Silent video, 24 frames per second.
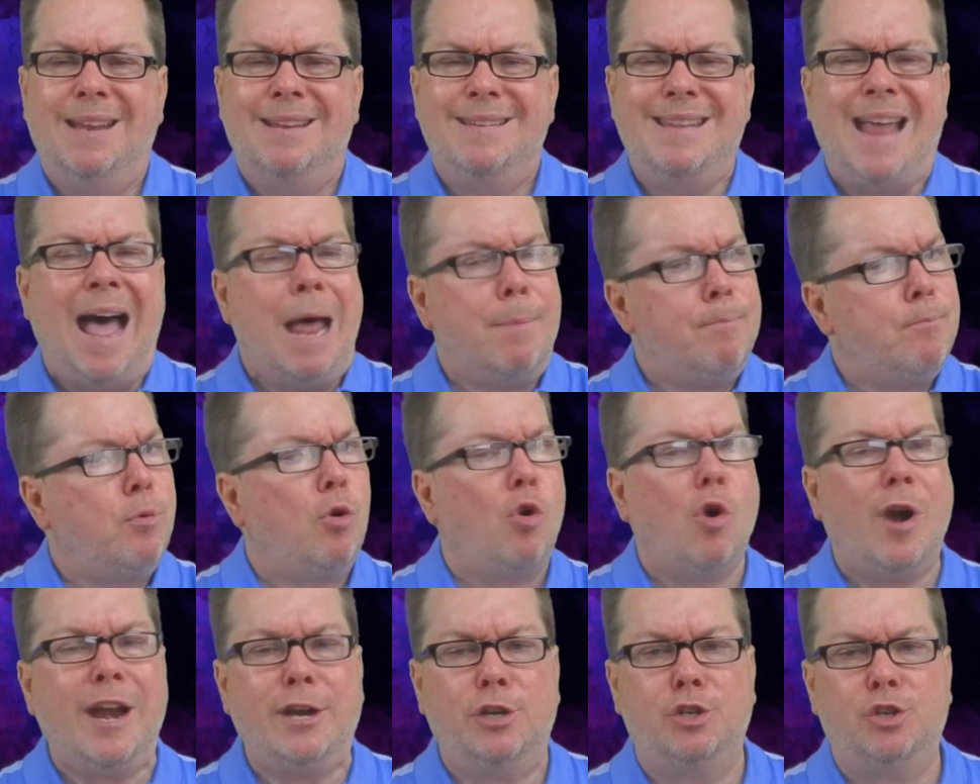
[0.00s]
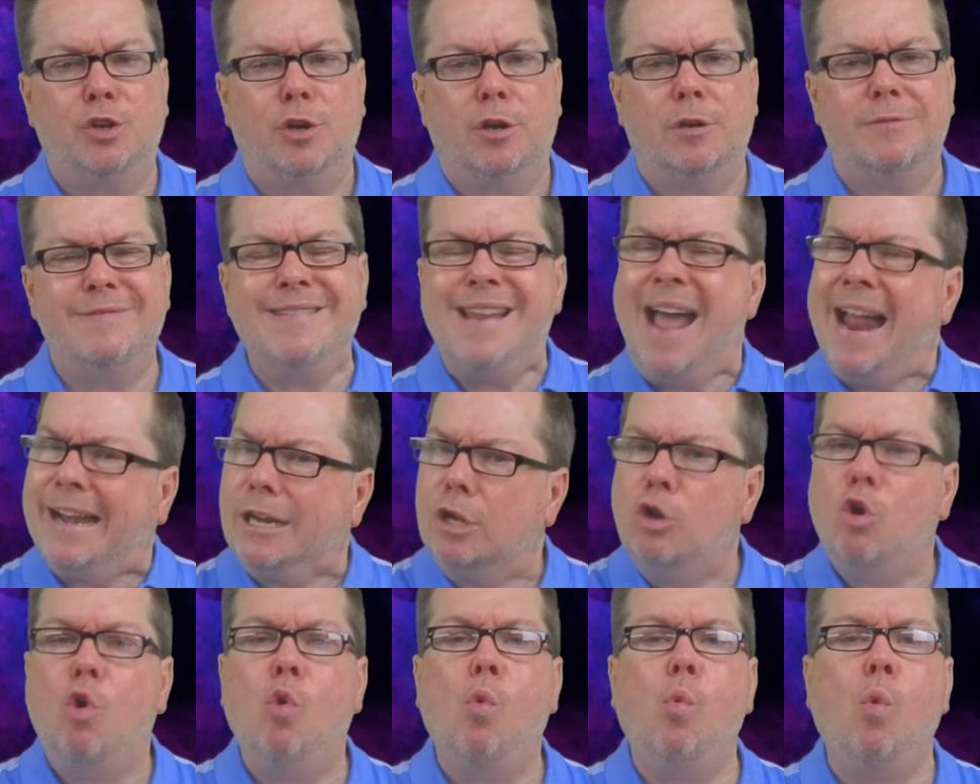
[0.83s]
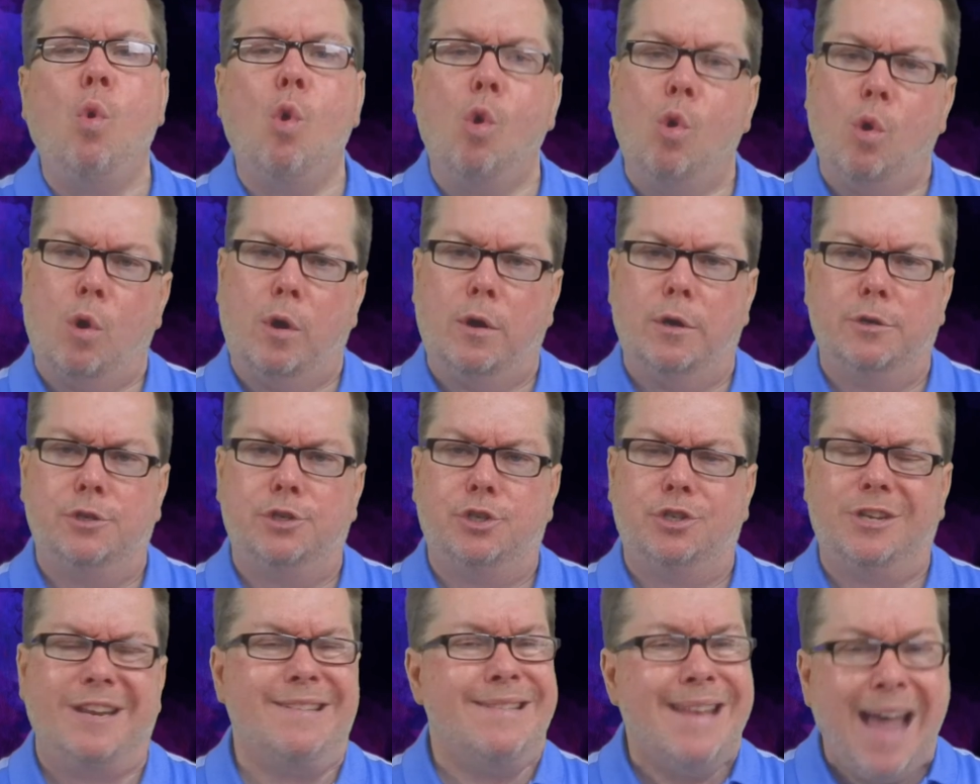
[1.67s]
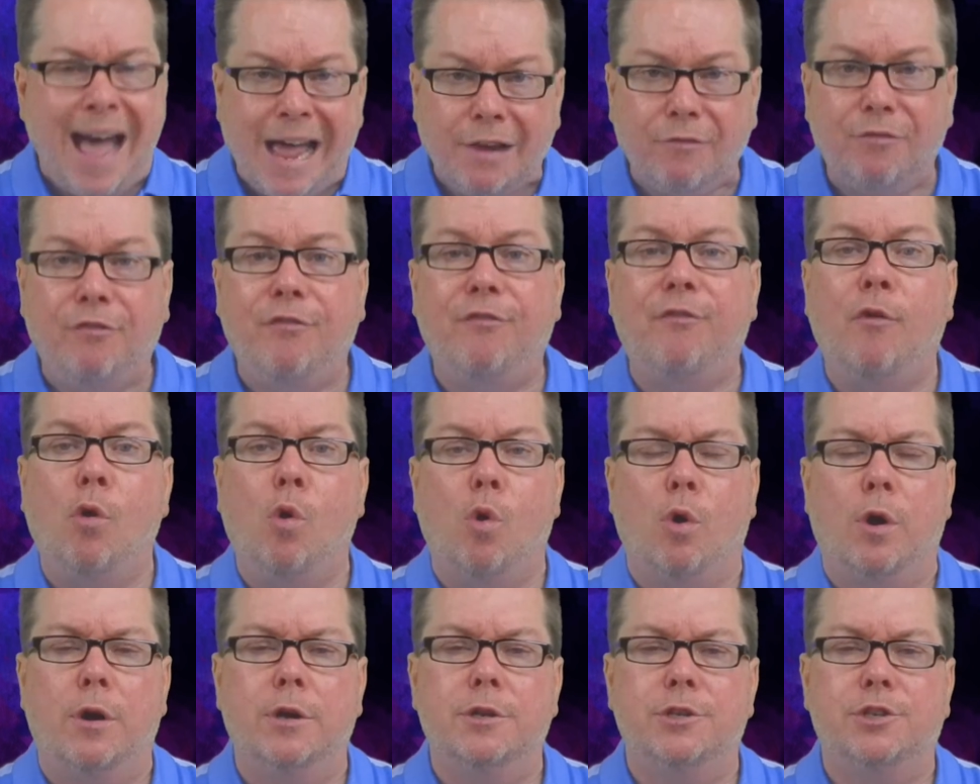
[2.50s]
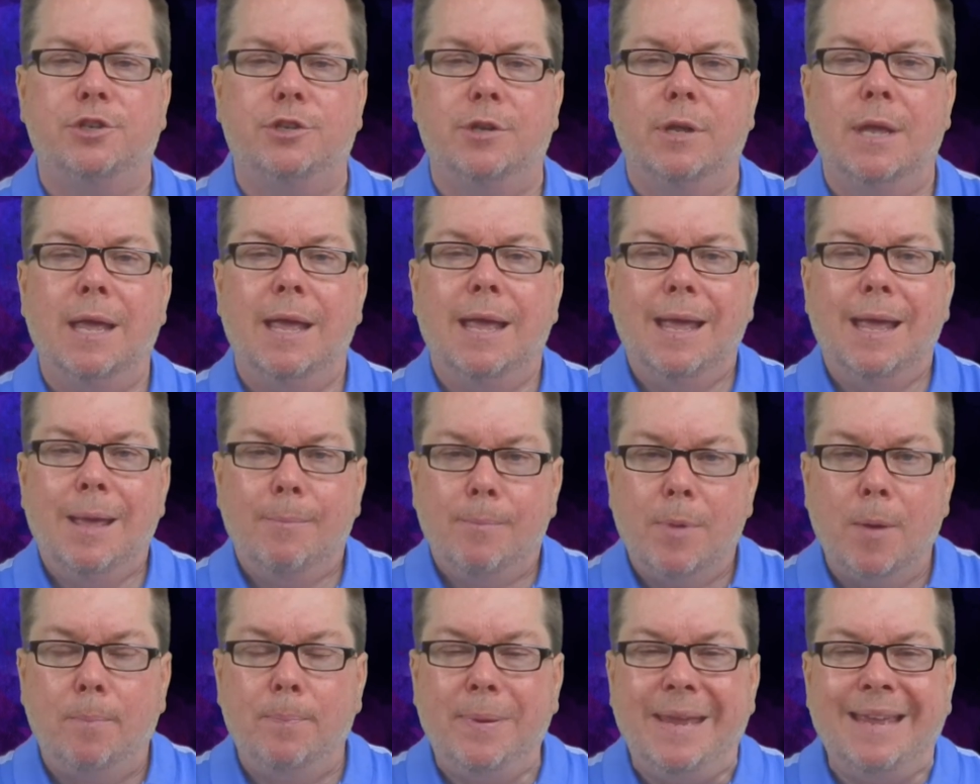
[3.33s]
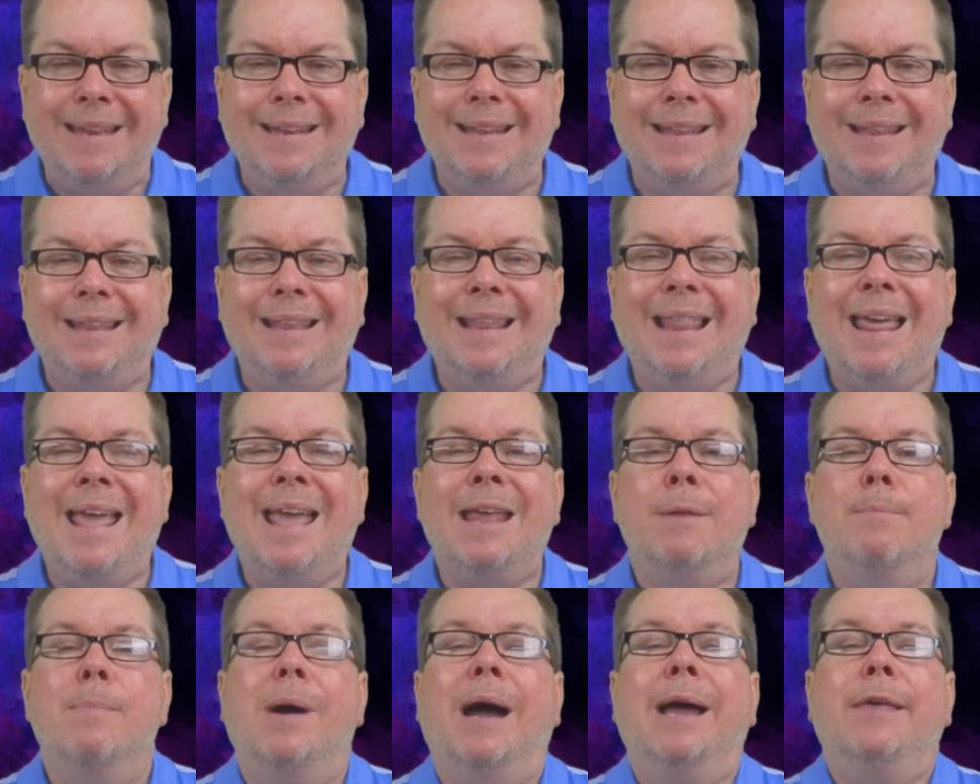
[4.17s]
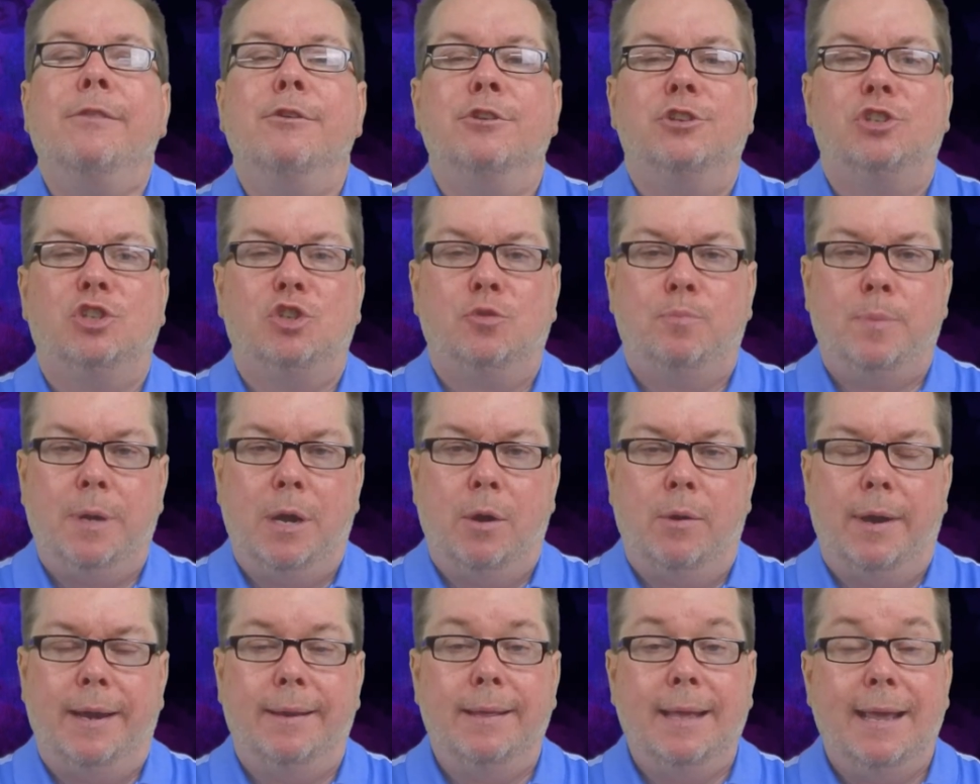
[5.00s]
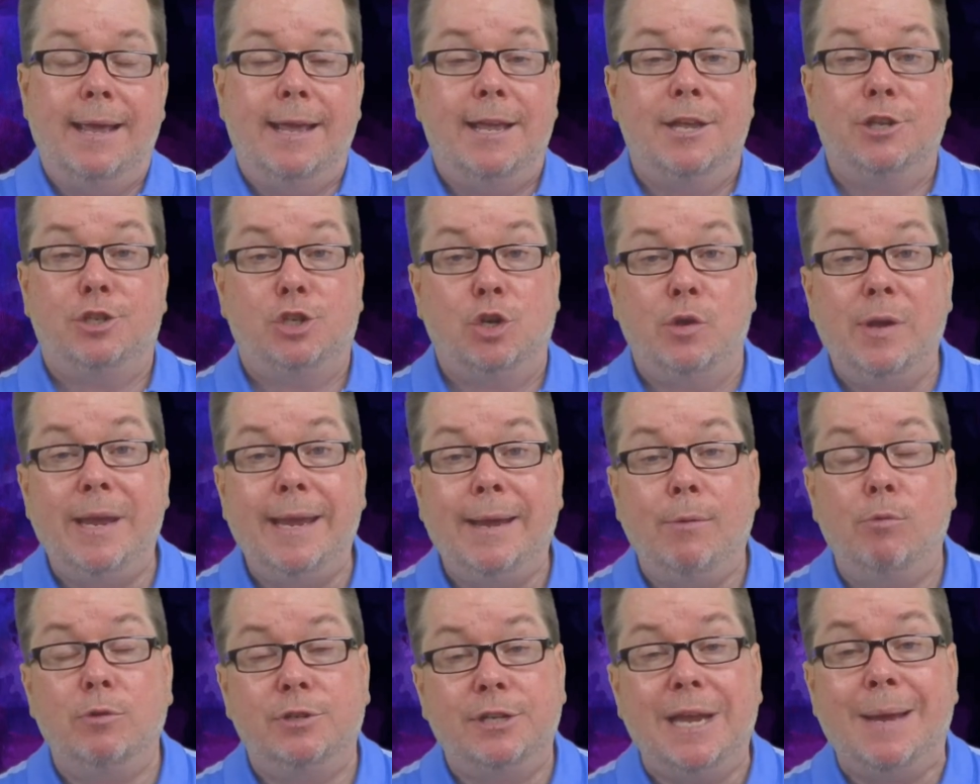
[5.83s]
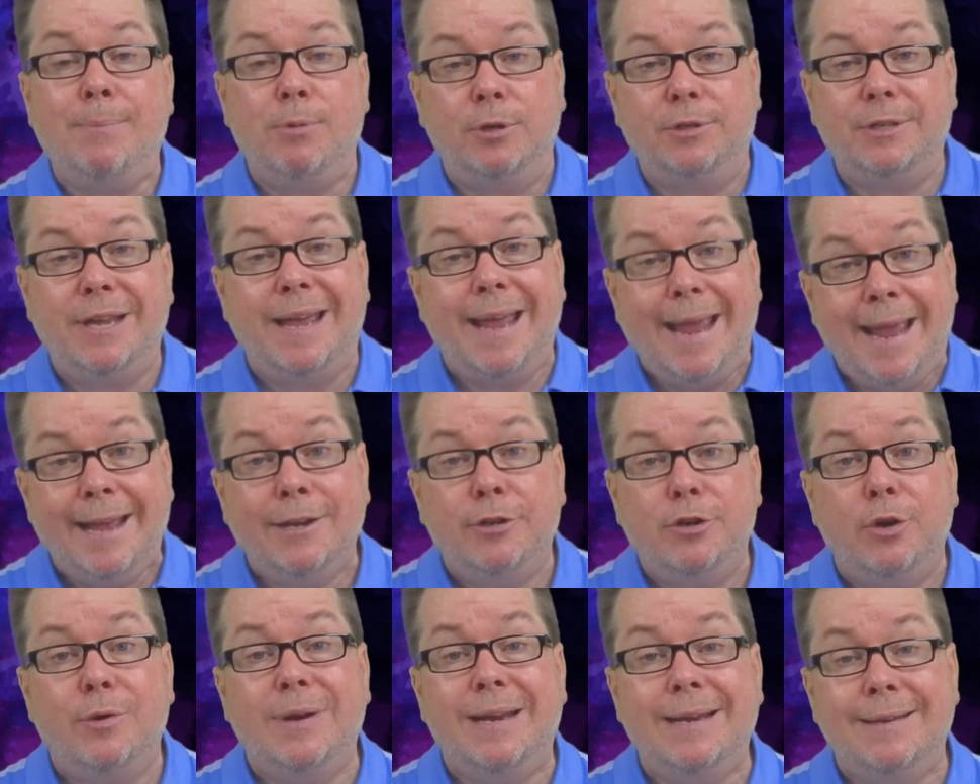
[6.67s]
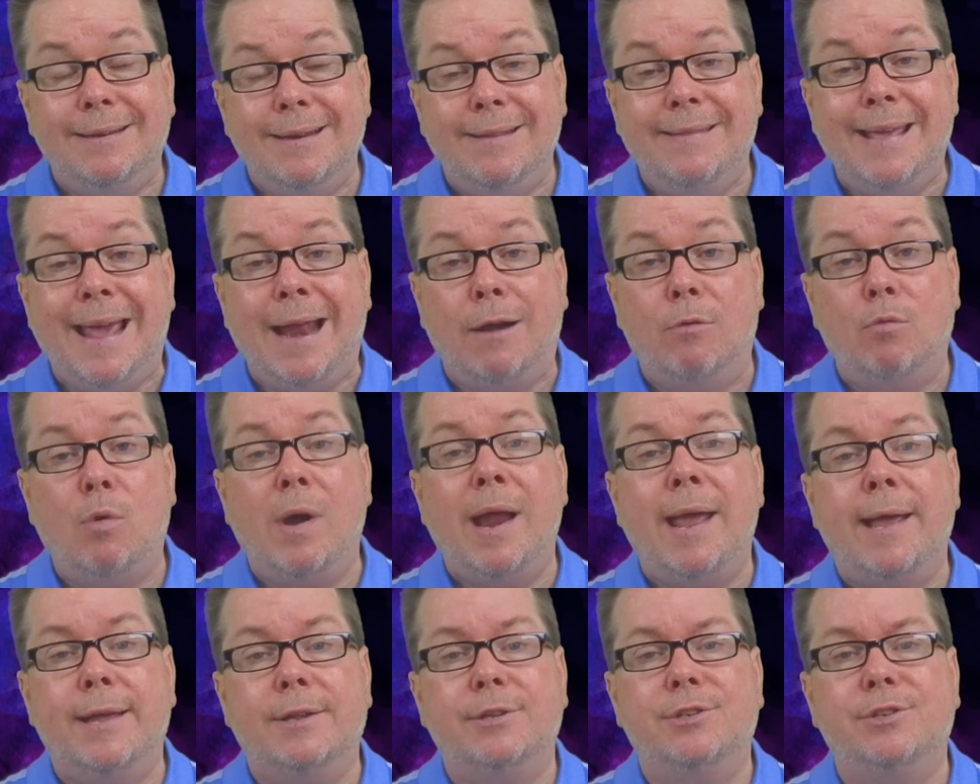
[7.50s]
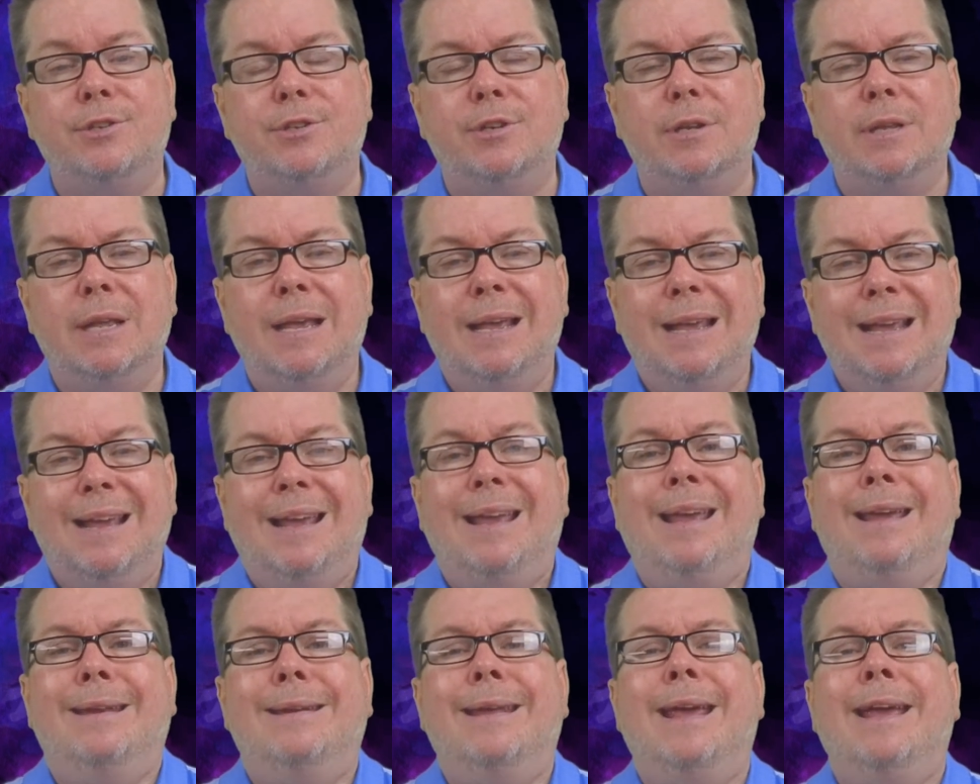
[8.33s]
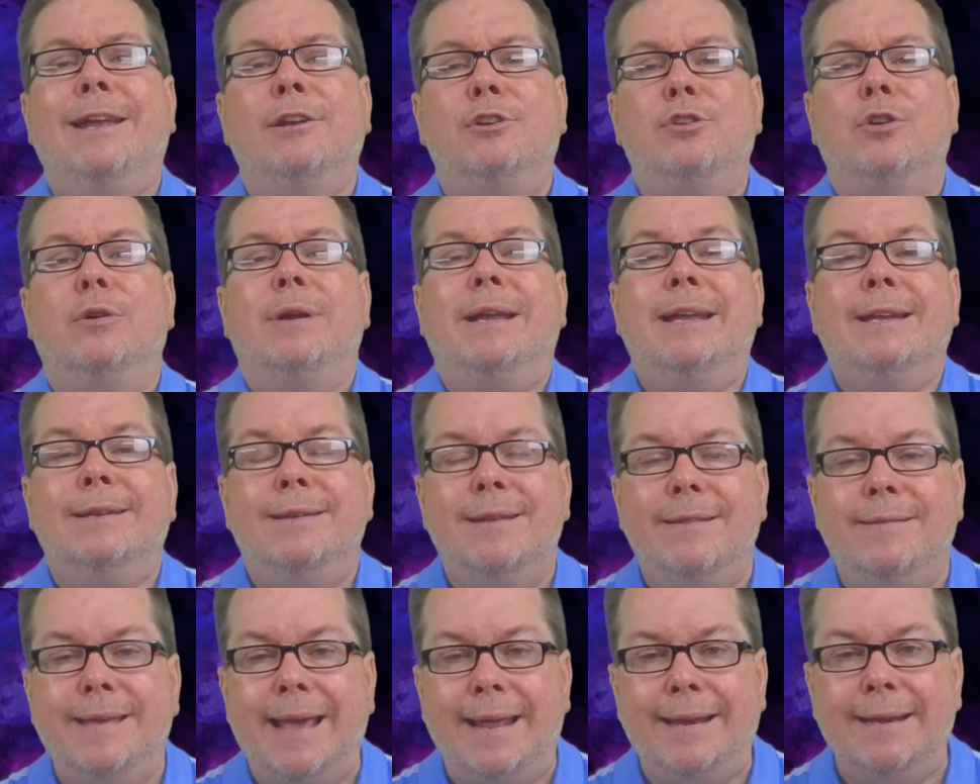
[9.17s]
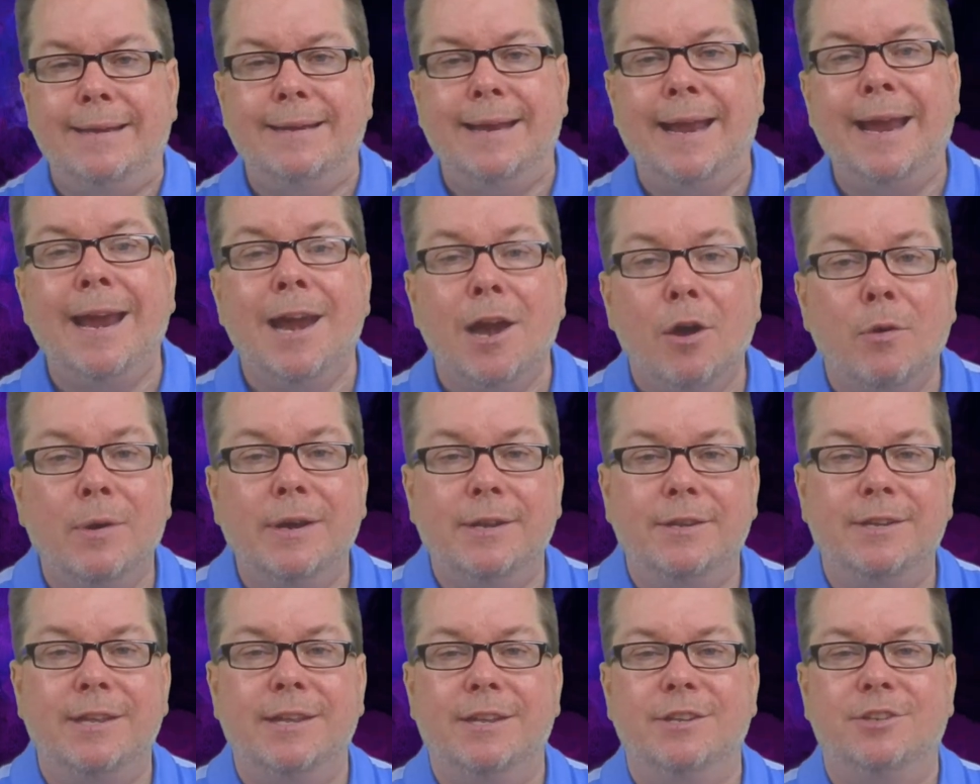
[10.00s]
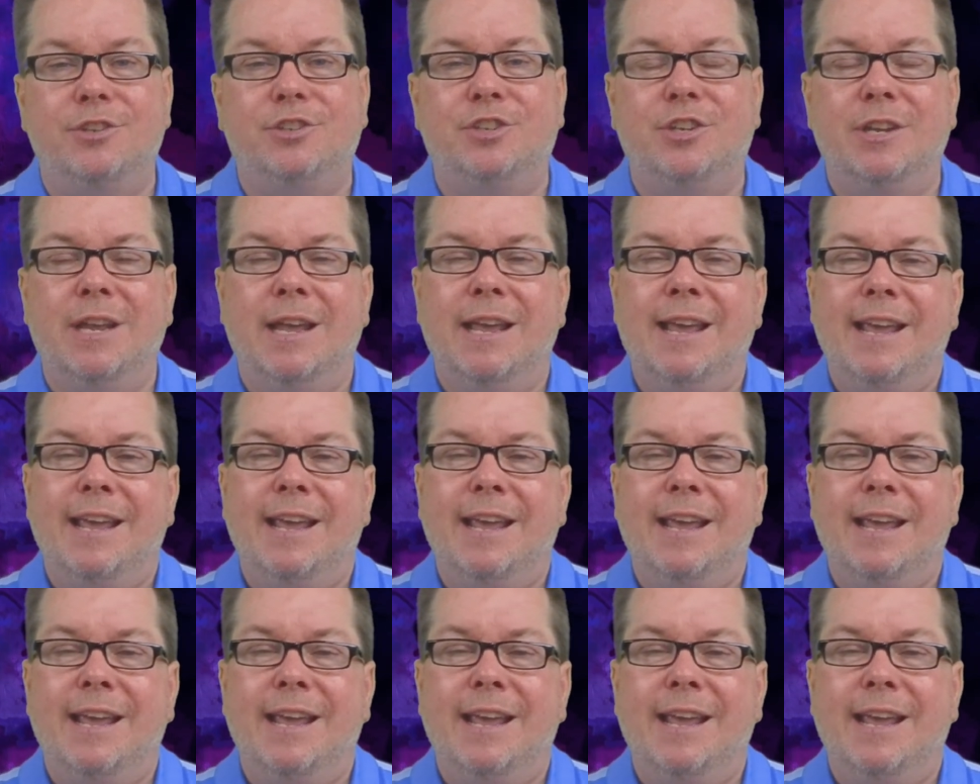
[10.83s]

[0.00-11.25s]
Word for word: Not pressured, not coerced, not forced, but being led by the Spirit. And so he was able to enter into that rest and enter into that inheritance.